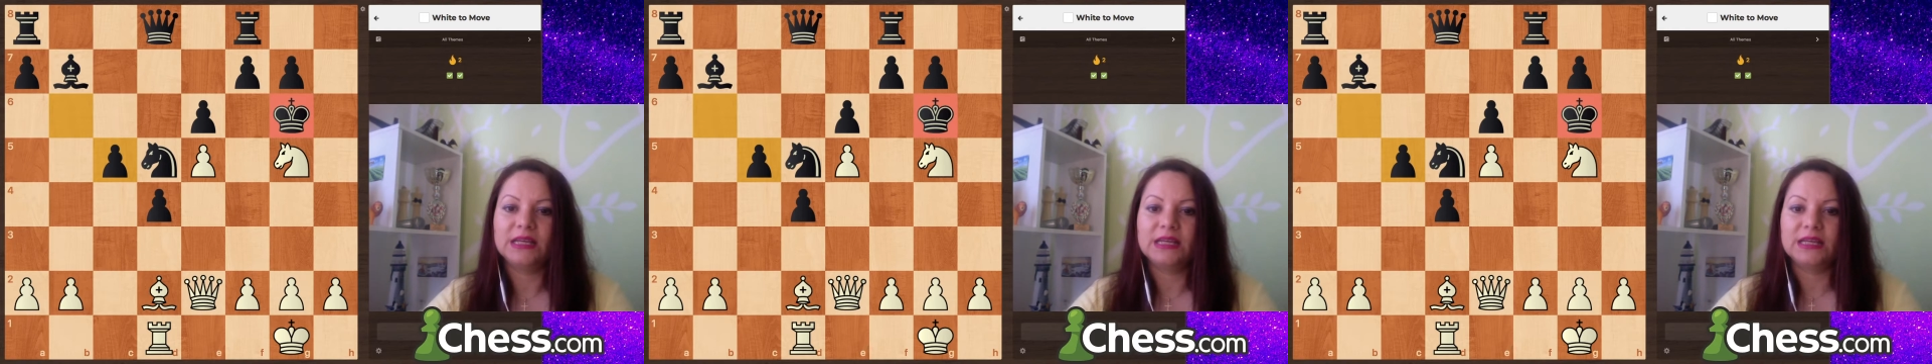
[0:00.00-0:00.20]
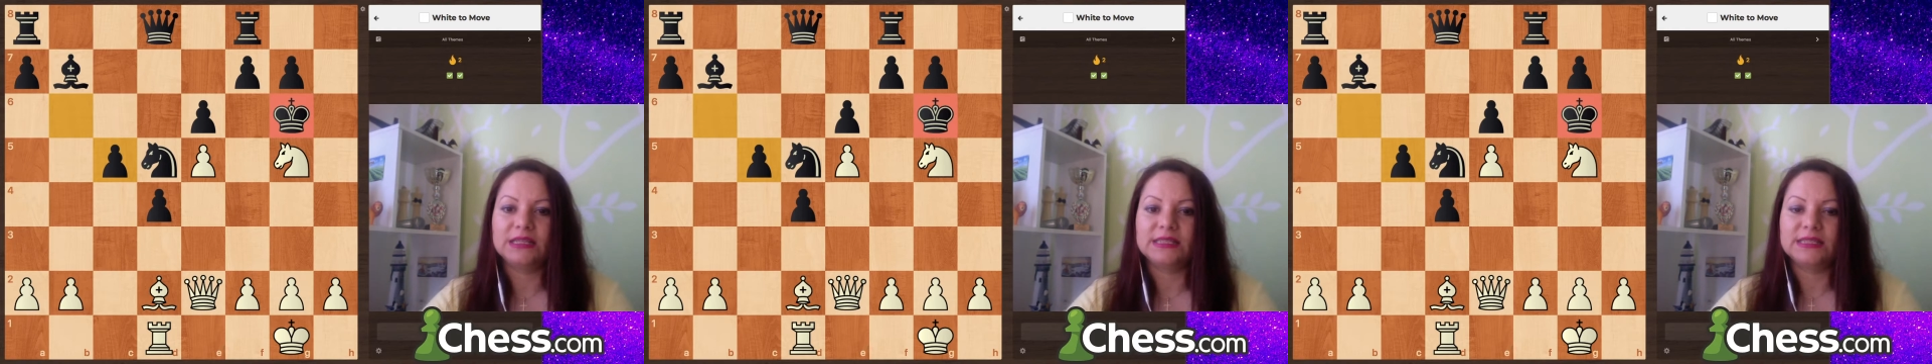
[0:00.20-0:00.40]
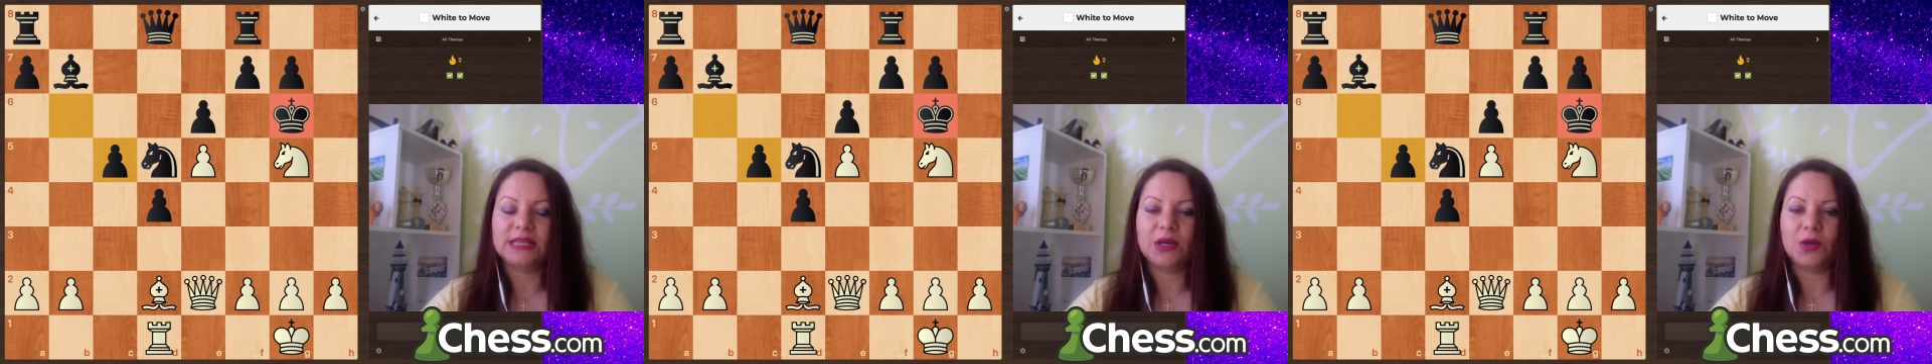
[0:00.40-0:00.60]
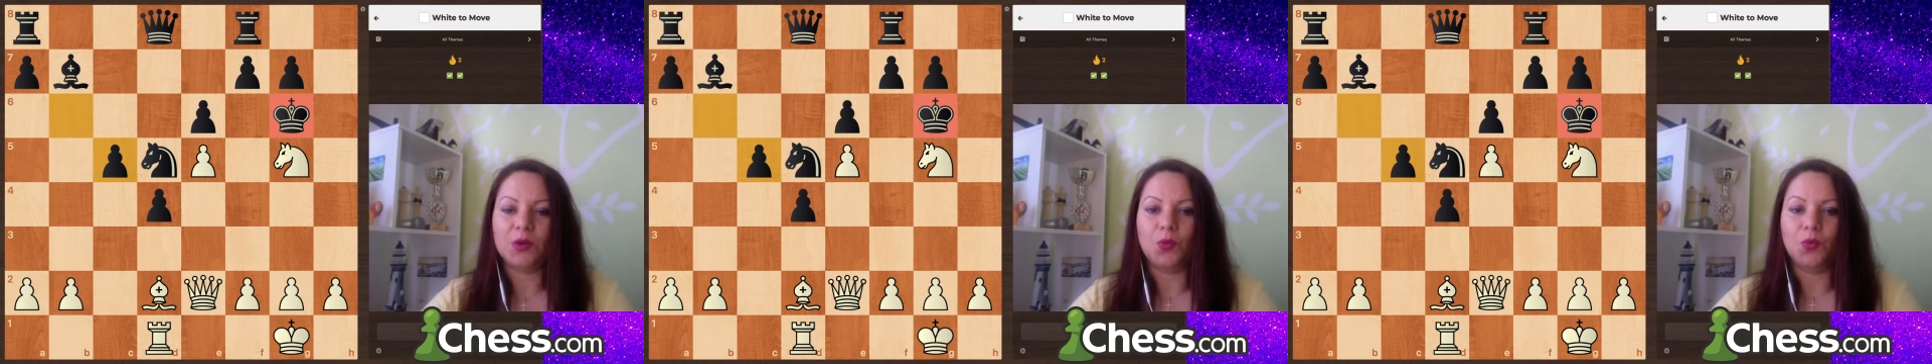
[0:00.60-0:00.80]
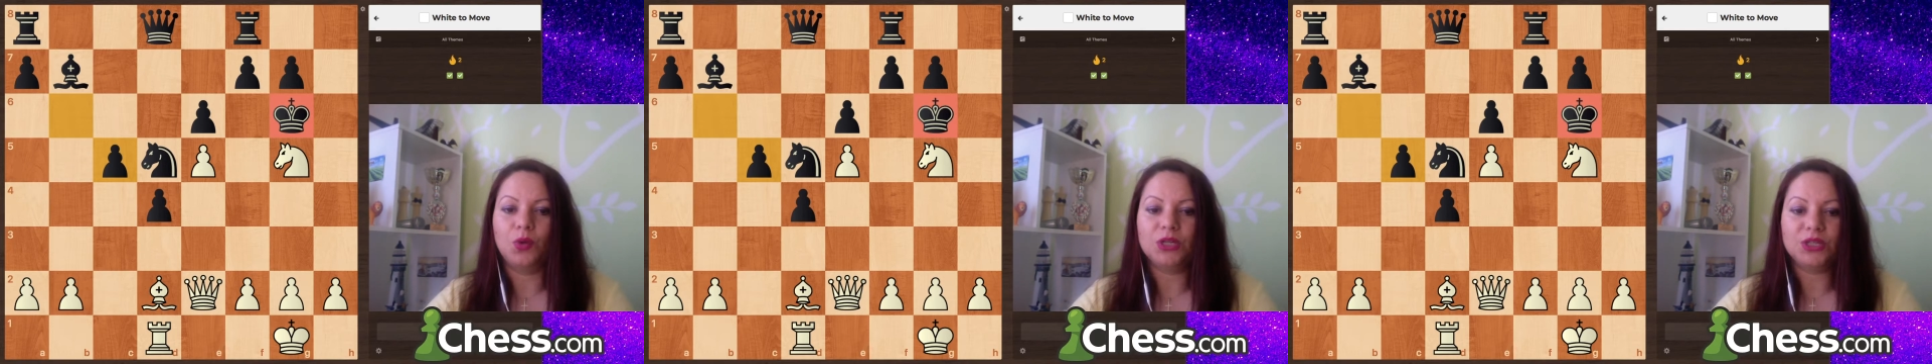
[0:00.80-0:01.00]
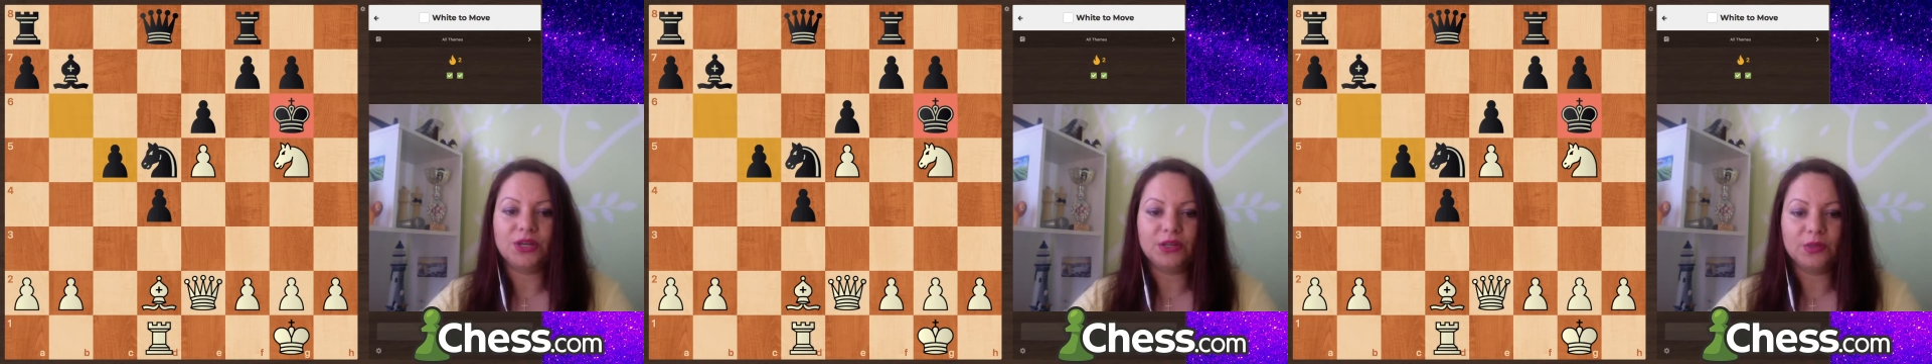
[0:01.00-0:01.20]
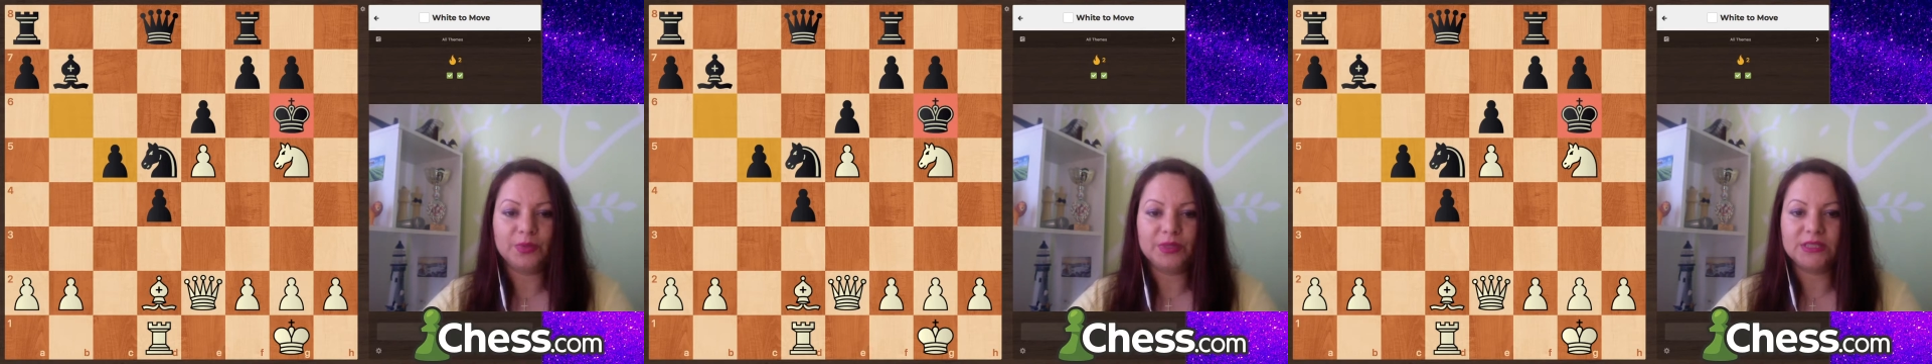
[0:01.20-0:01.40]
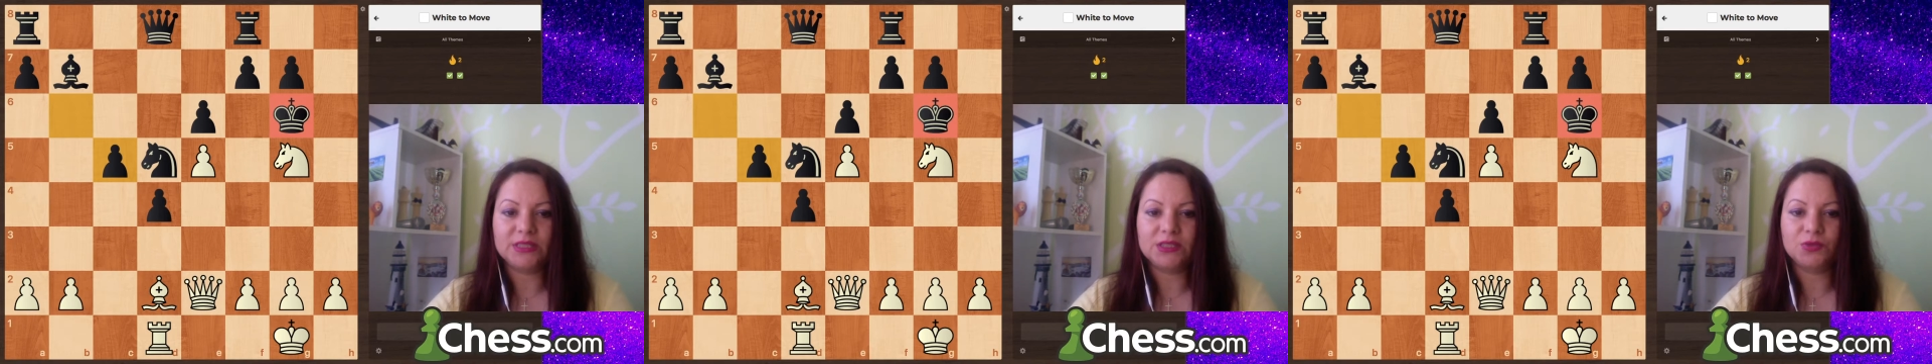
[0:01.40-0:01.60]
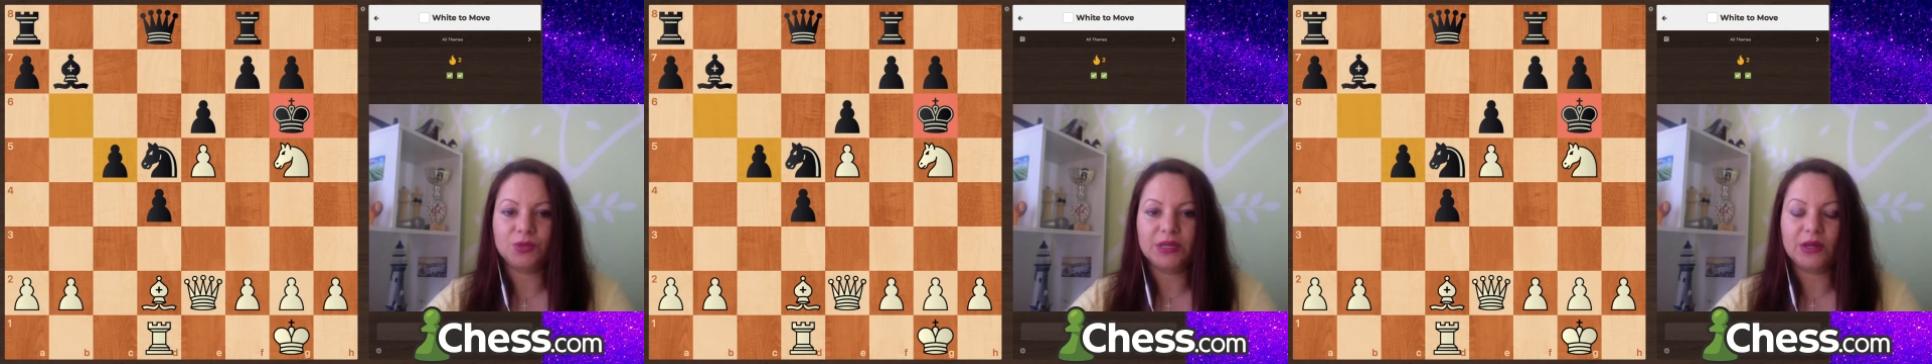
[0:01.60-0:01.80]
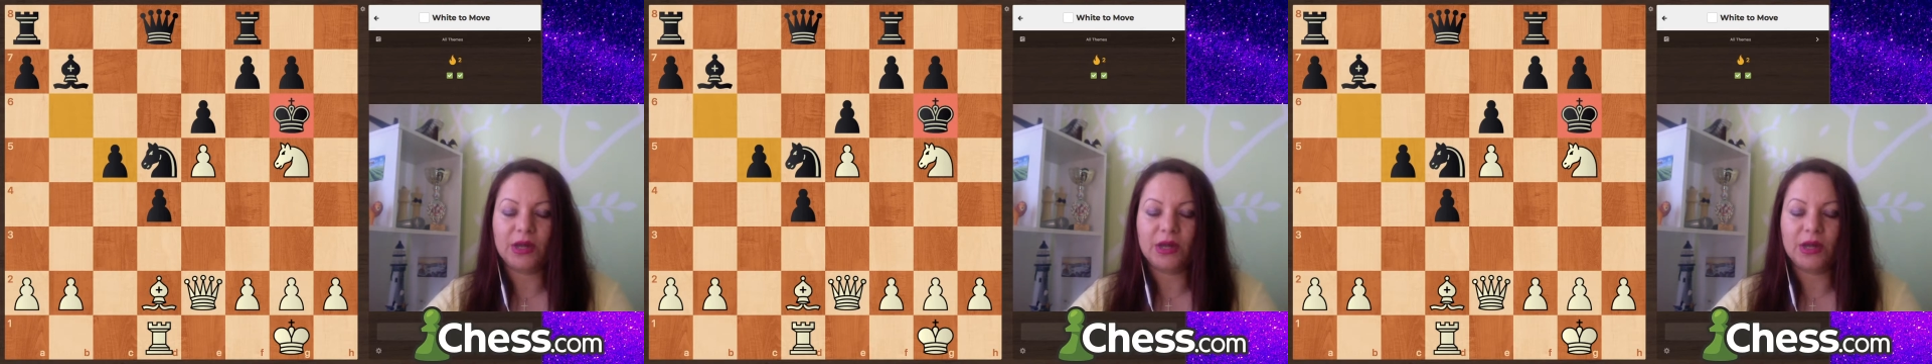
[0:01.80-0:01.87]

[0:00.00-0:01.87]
So, what are the pieces we